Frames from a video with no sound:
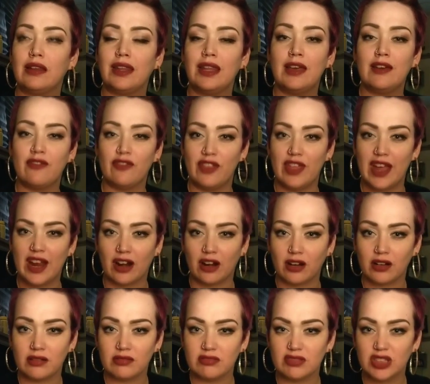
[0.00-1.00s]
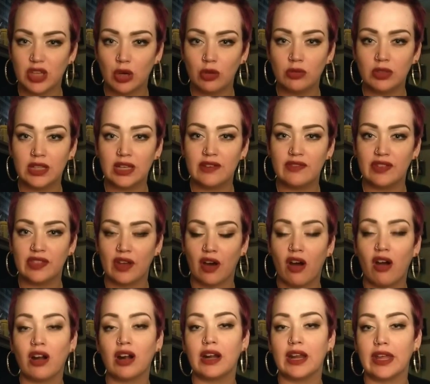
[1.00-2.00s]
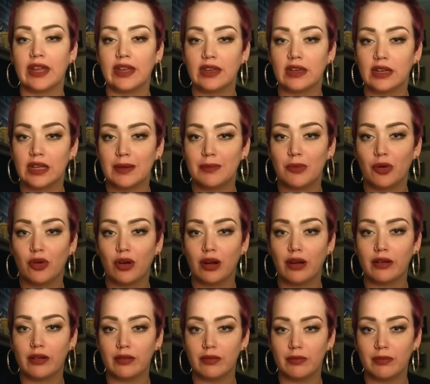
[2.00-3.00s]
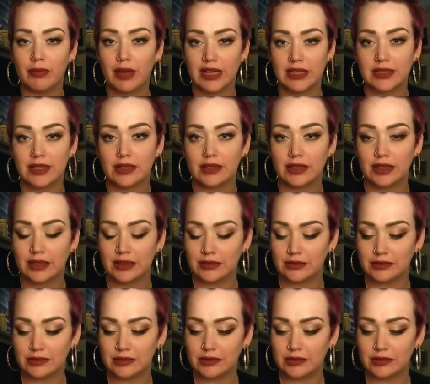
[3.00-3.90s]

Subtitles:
live there. Don't live in the heartache anymore, basically.